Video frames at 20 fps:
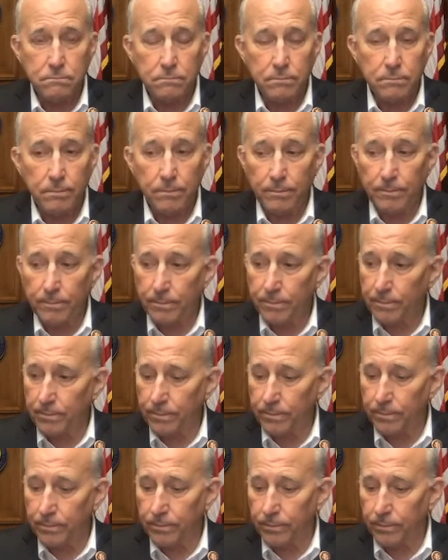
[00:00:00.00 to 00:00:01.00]

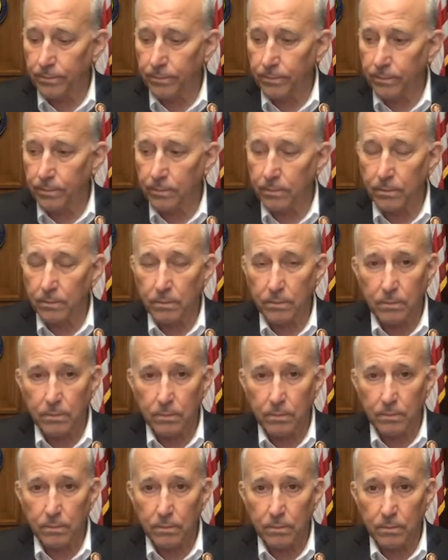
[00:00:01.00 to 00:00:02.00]

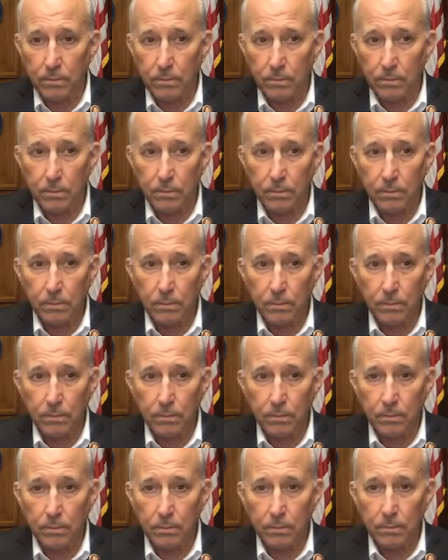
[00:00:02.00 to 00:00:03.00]

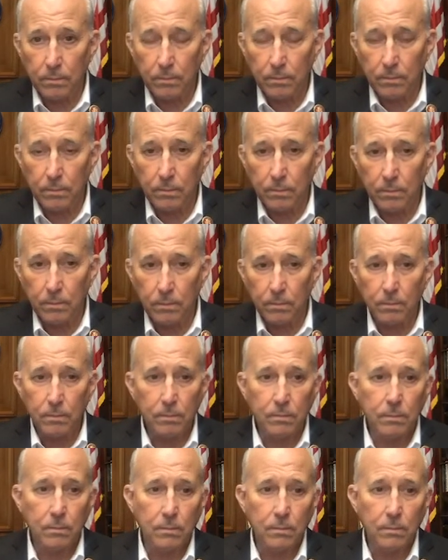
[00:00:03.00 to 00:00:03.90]
(silent)